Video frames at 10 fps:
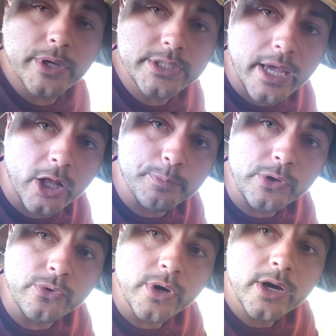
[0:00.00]
going to help
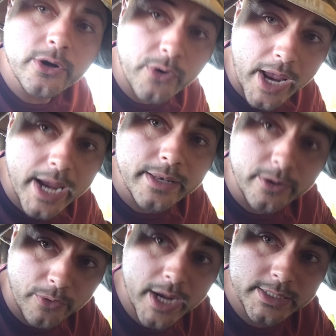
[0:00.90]
you
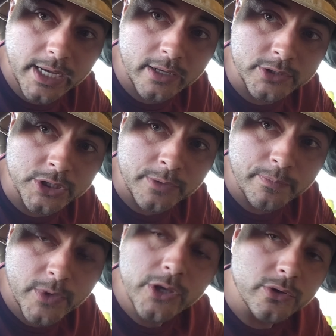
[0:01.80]
create grass algae.
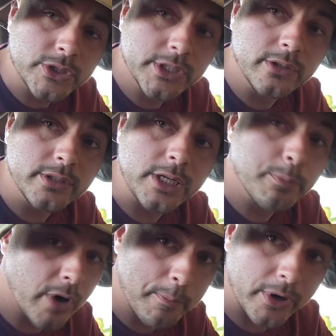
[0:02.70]
You'd still
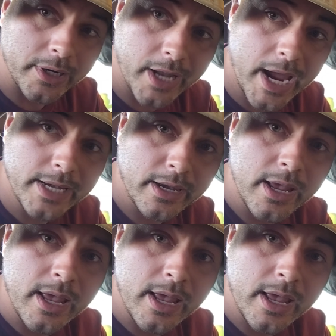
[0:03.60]
need proper light